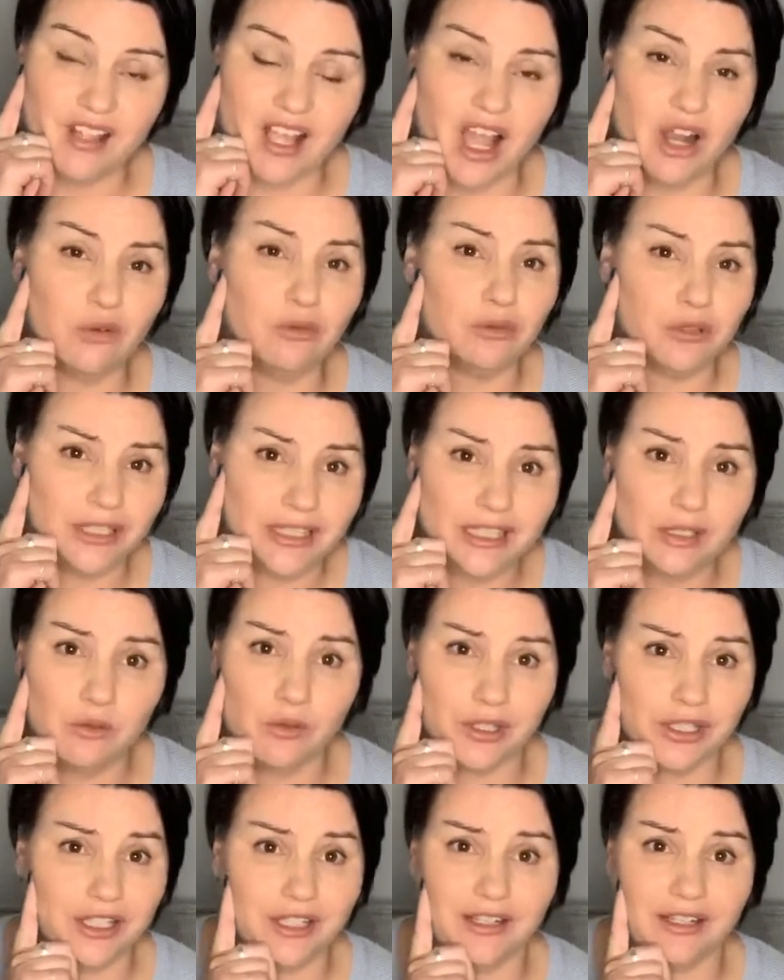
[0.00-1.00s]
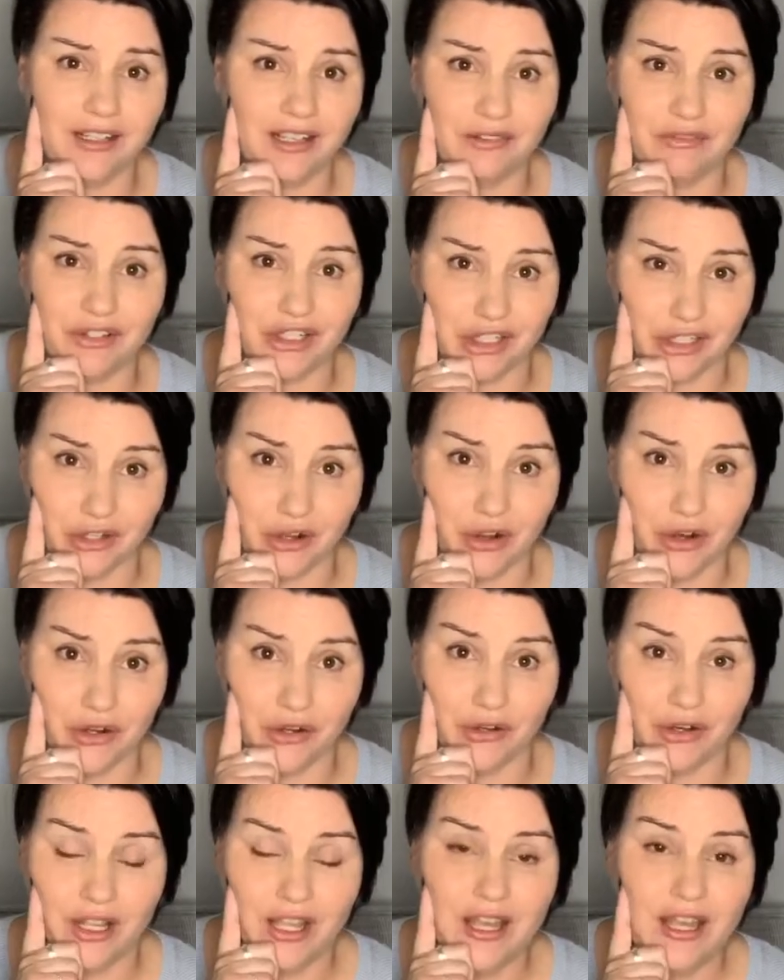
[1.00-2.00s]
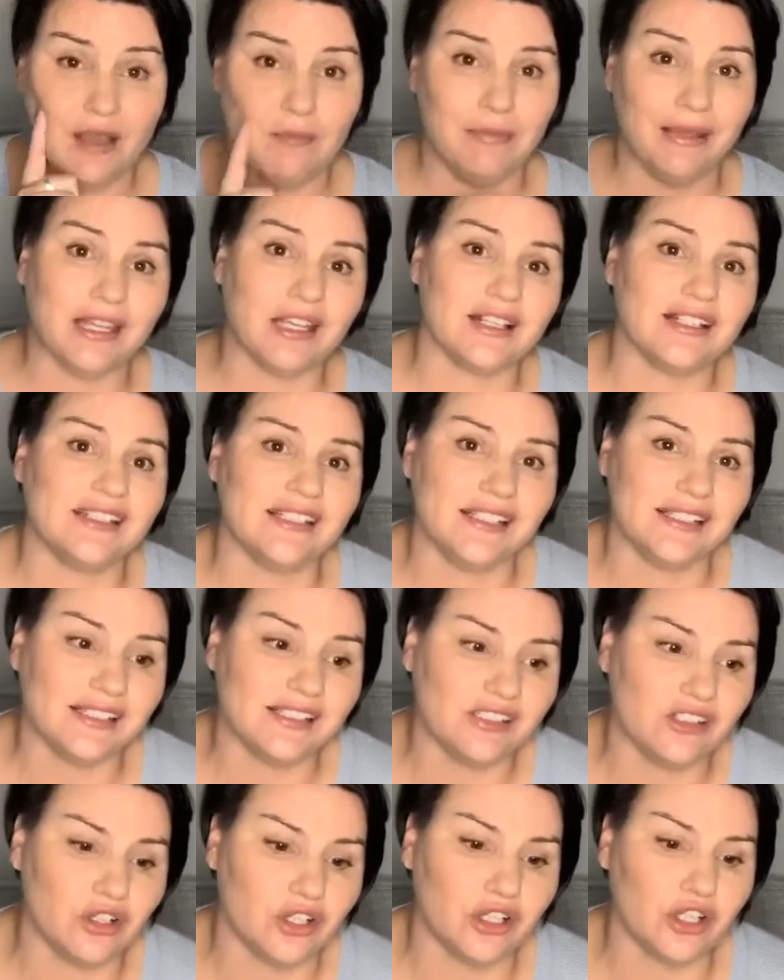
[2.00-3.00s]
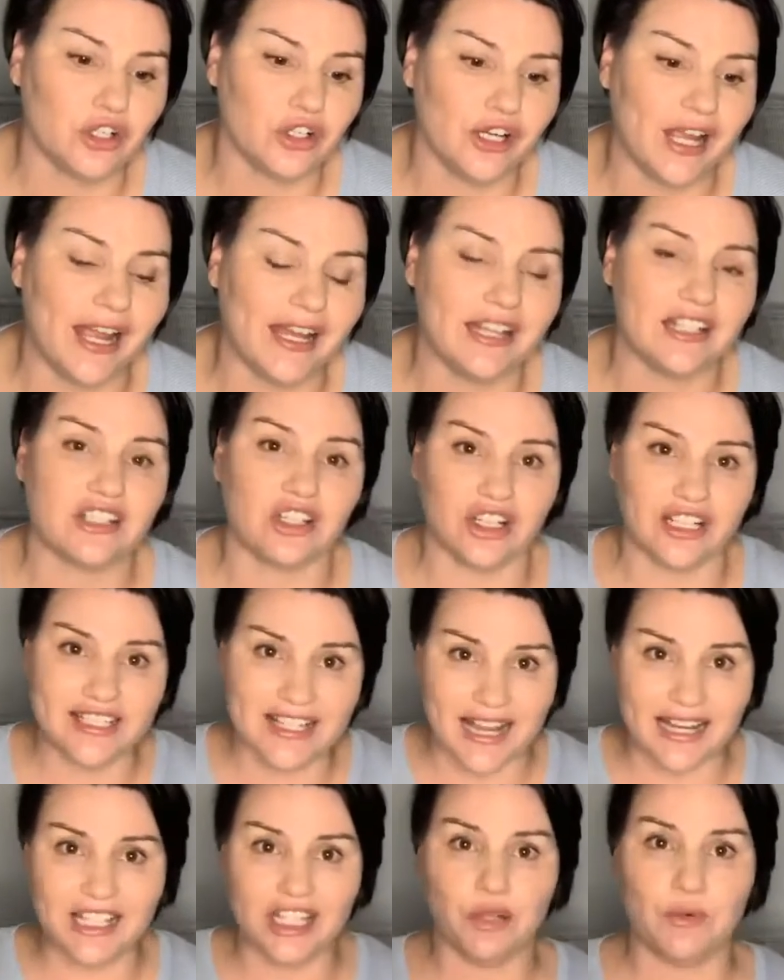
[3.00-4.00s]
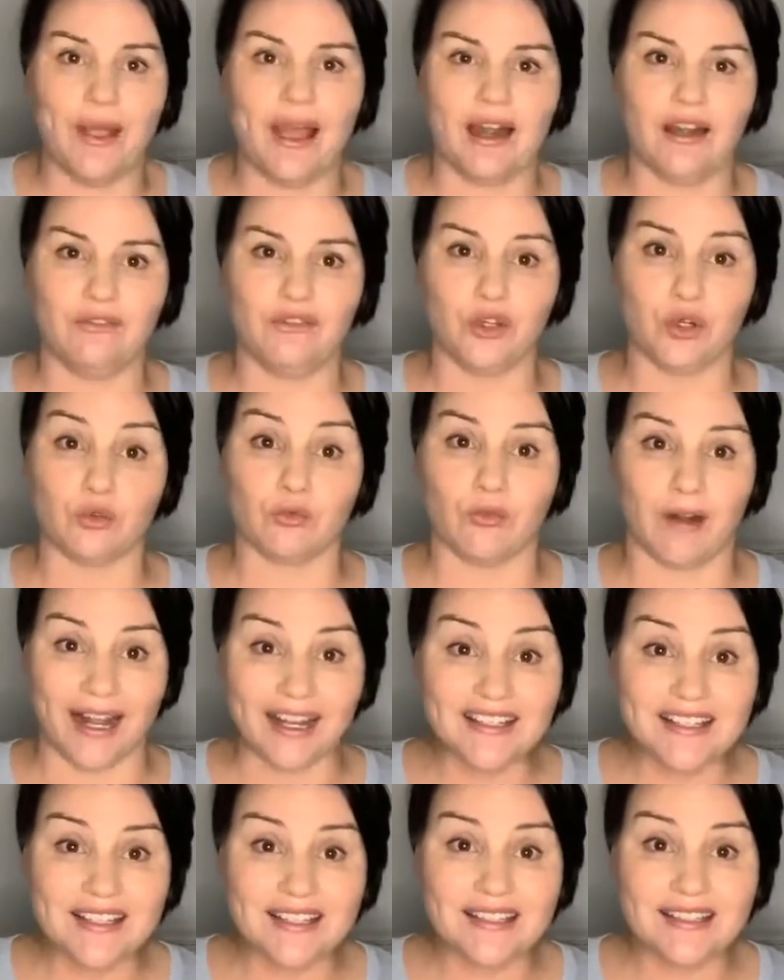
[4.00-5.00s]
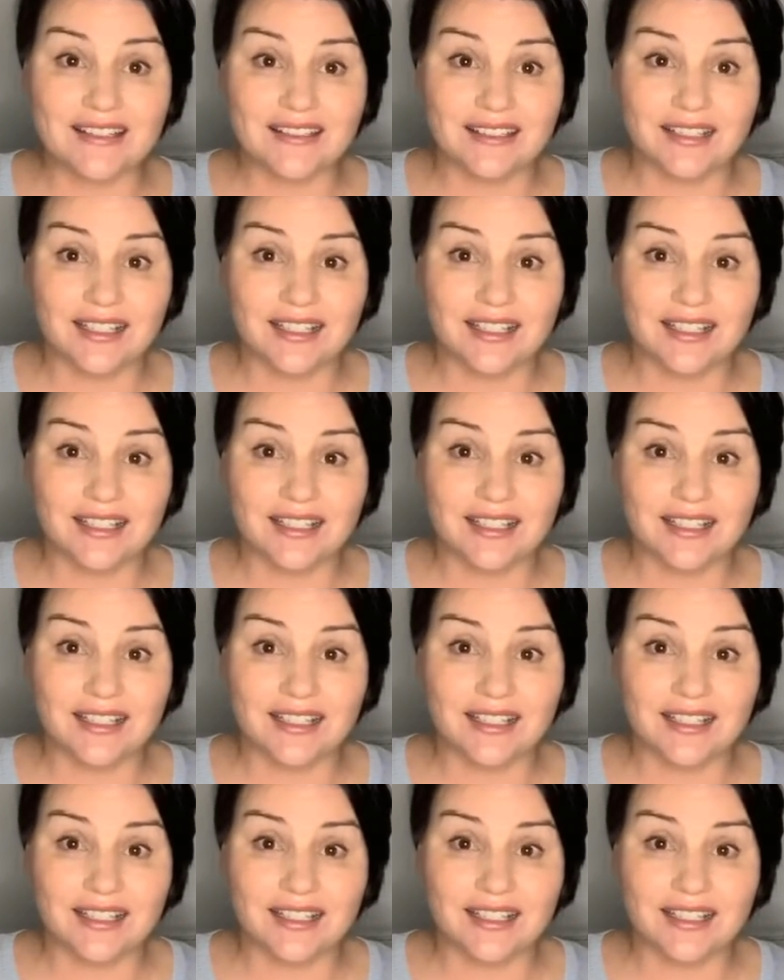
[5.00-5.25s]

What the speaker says: I really want you to give it a go, because this is going to it's going to take you out of your rut.